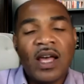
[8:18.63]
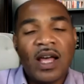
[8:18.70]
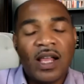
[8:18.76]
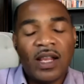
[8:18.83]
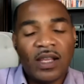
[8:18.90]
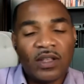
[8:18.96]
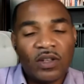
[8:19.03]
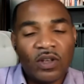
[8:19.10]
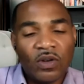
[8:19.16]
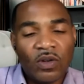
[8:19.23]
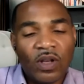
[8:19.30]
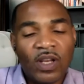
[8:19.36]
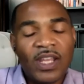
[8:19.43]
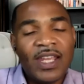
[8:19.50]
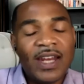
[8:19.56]
a
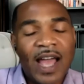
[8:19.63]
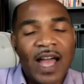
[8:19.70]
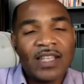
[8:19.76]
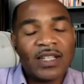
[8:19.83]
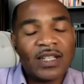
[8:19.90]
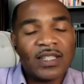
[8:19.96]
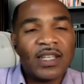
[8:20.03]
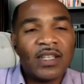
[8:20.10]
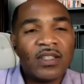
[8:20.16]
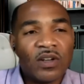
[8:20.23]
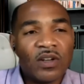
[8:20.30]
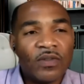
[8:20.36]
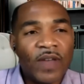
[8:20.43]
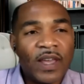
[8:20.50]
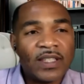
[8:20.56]
lean agile
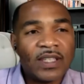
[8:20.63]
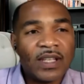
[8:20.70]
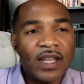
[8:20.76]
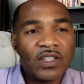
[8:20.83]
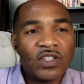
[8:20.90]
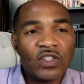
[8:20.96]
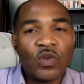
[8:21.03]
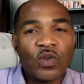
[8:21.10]
center of excellence